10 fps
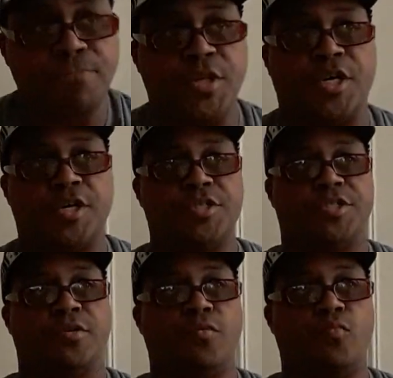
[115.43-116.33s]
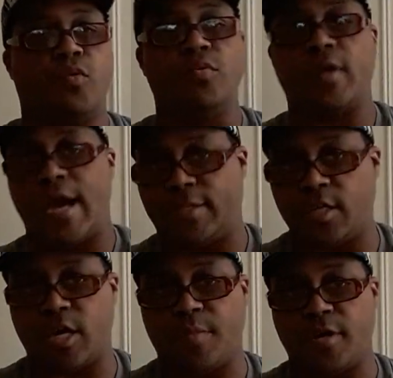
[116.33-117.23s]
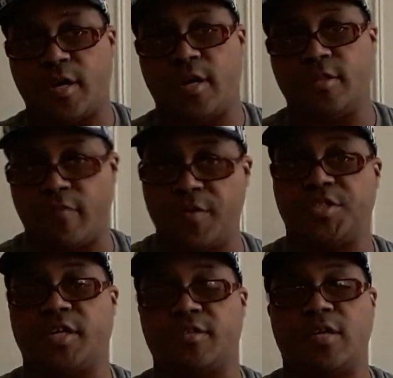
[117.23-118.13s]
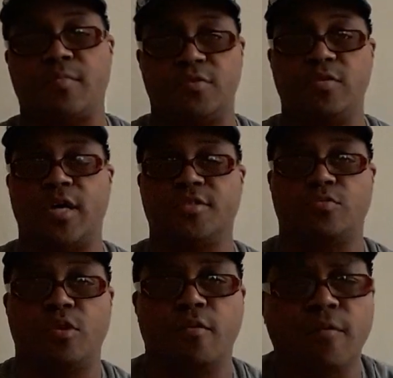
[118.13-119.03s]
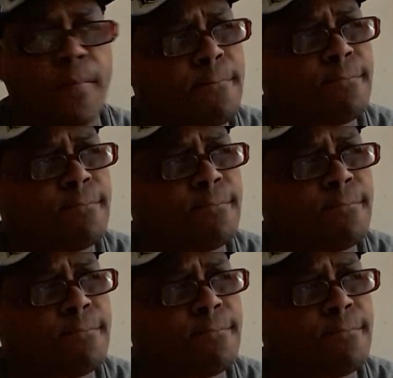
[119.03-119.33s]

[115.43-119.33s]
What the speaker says: Because when we were at the Comic-Con the very second time in 2012,